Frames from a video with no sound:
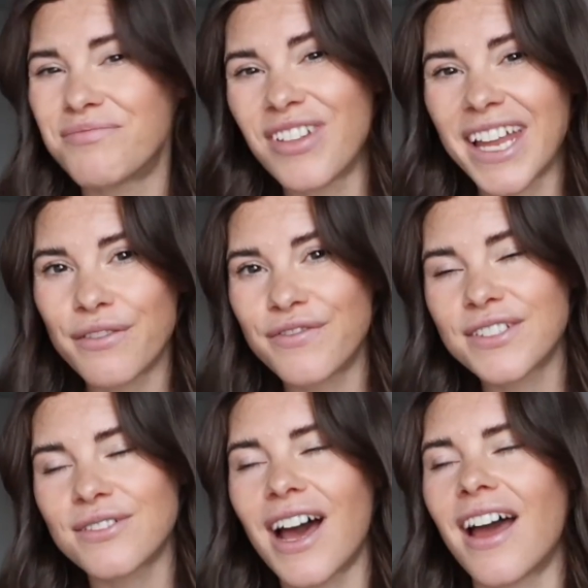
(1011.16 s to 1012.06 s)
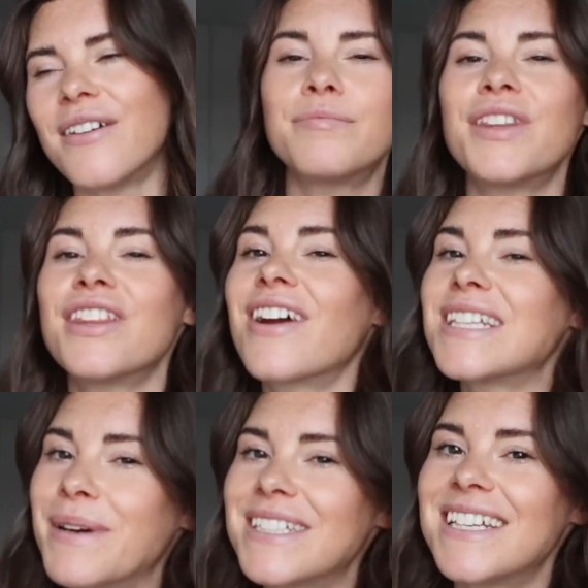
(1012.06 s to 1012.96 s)
let it fizzle out. But the other
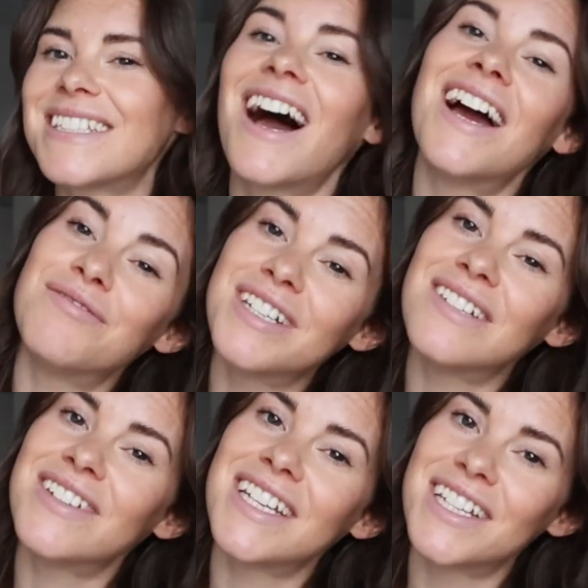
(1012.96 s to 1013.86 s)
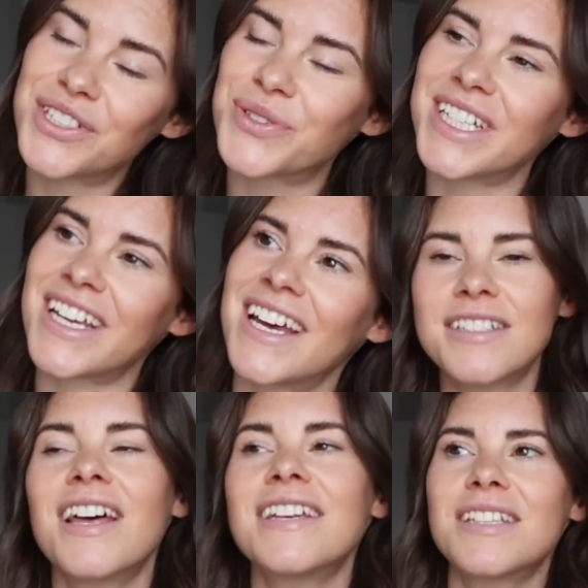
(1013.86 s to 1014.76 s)
aspect is I really, really enjoyed it.
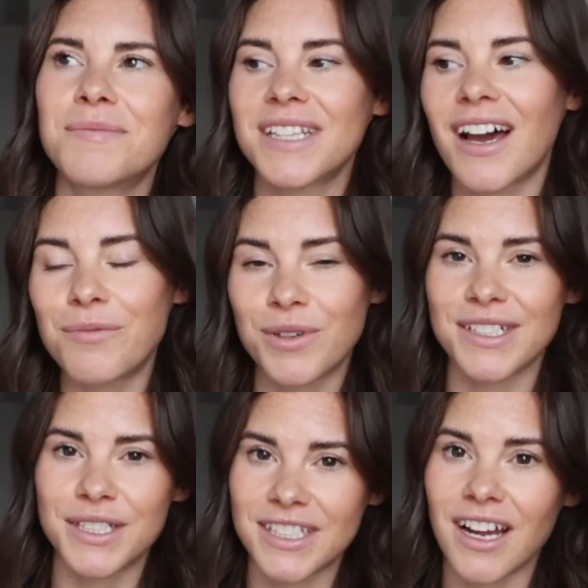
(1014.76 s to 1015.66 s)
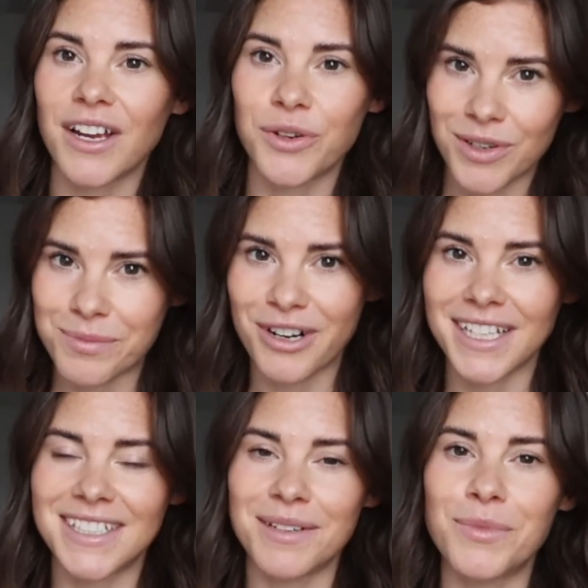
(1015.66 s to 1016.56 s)
So that's something that I want to start
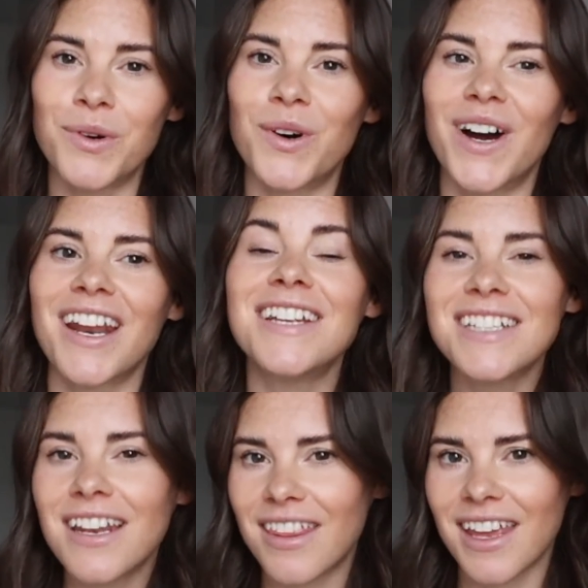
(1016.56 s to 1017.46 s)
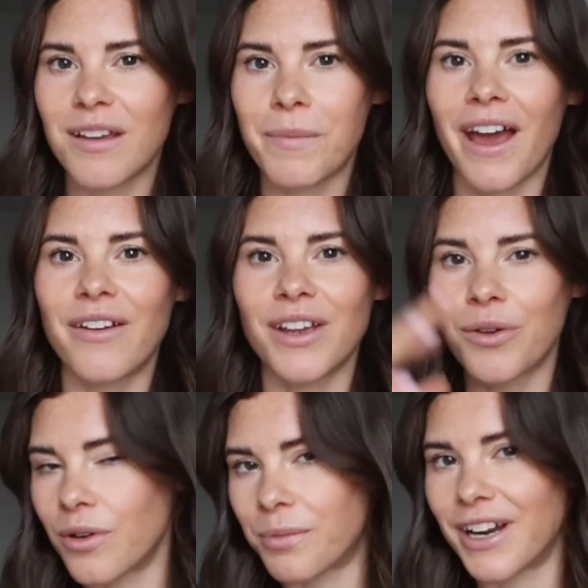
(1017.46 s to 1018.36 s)
incorporating more. And I did think about
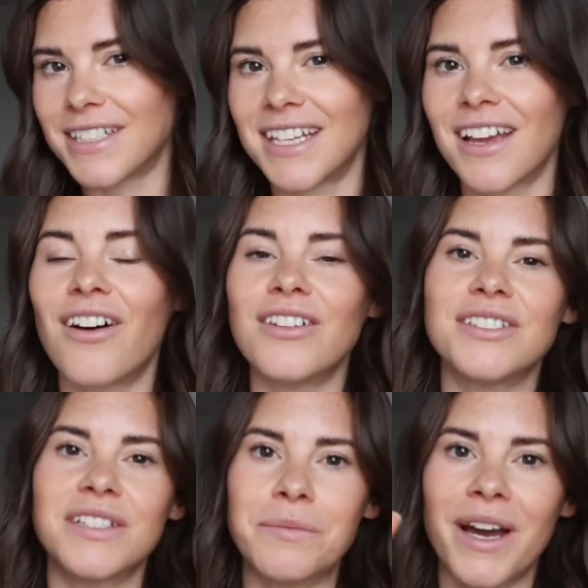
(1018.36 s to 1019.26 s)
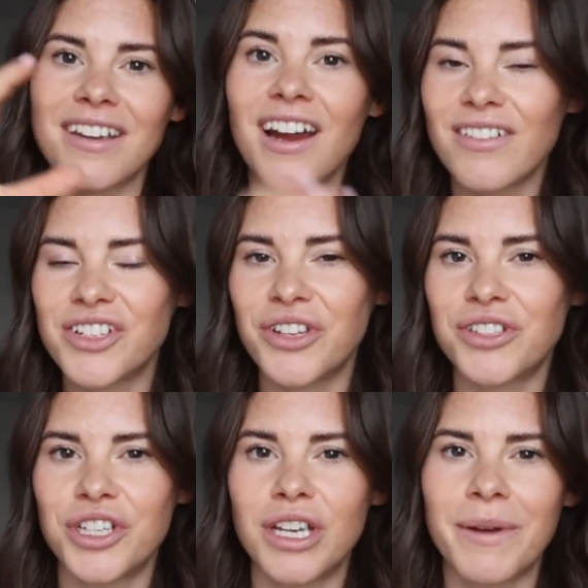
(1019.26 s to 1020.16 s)
incorporating it onto my current
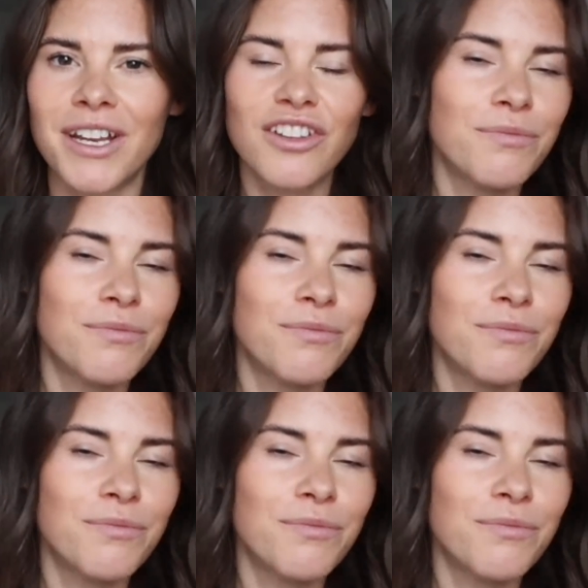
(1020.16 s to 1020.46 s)
YouTube, and you've